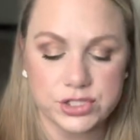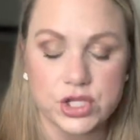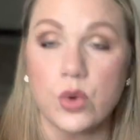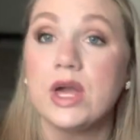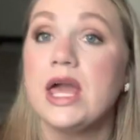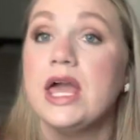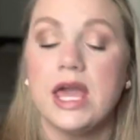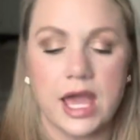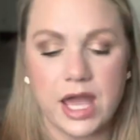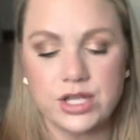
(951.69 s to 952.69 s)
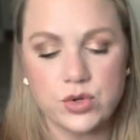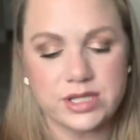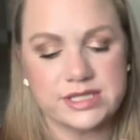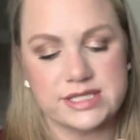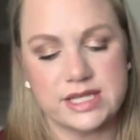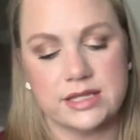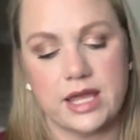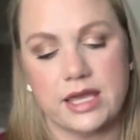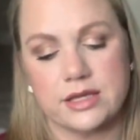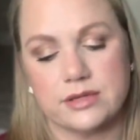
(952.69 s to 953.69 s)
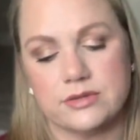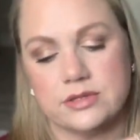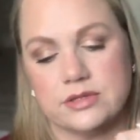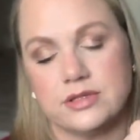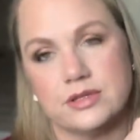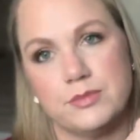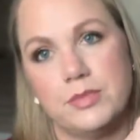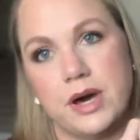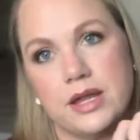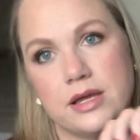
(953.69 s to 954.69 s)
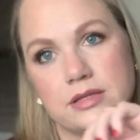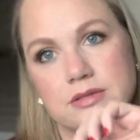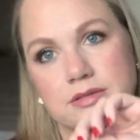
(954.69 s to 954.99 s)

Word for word: So, and you can see like uh,